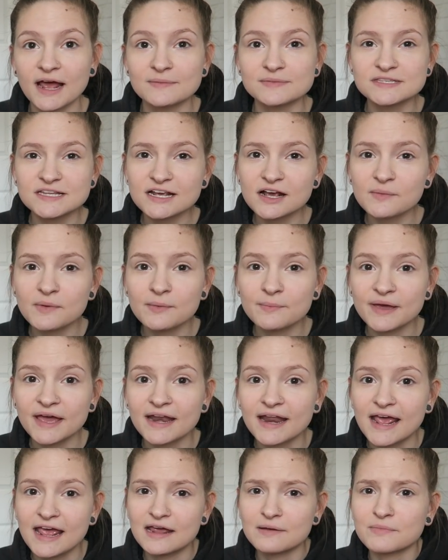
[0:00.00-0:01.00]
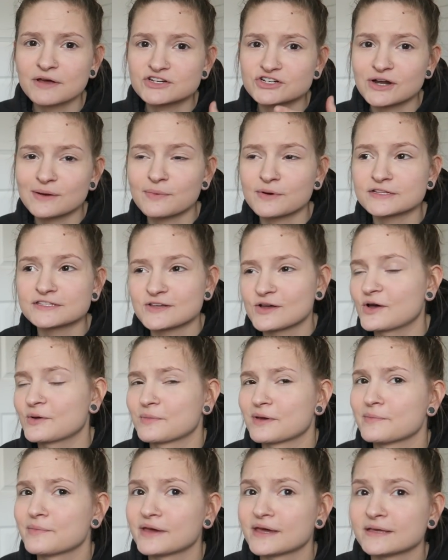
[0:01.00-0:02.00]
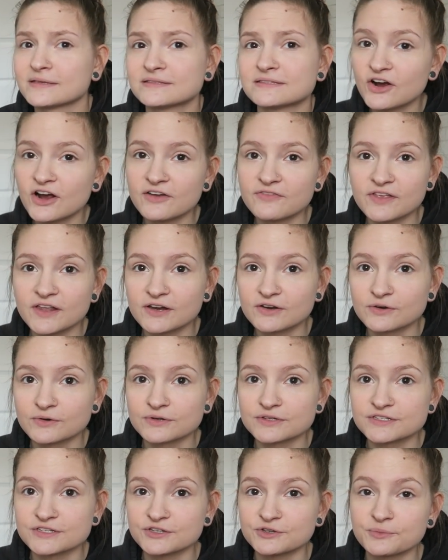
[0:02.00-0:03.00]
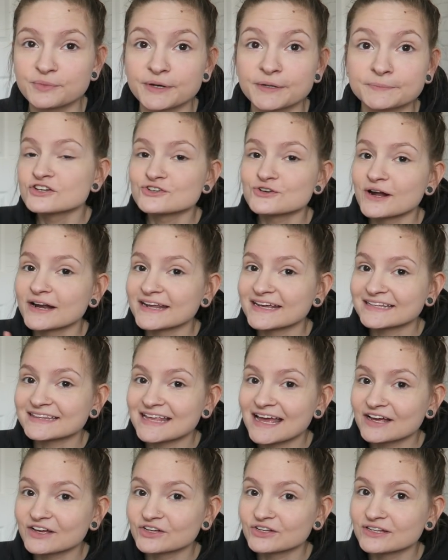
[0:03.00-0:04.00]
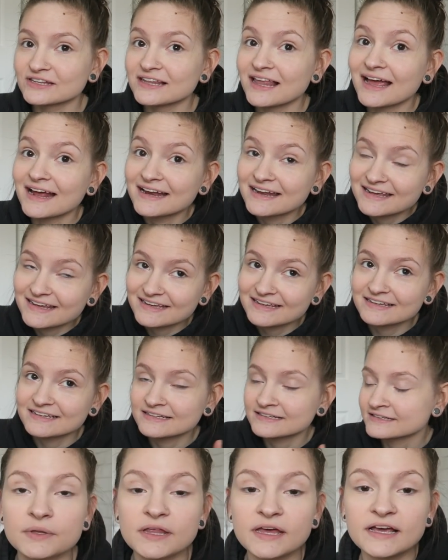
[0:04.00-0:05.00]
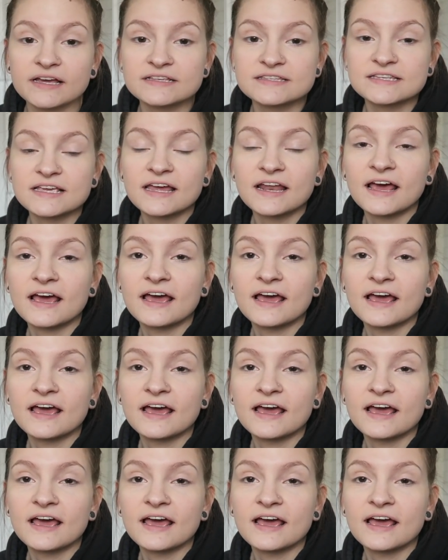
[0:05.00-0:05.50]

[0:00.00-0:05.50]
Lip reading: I'm sitting on my bed and my tripod's on my bed. Sorry if that annoys you, but trying to get that good lighting. But like I said,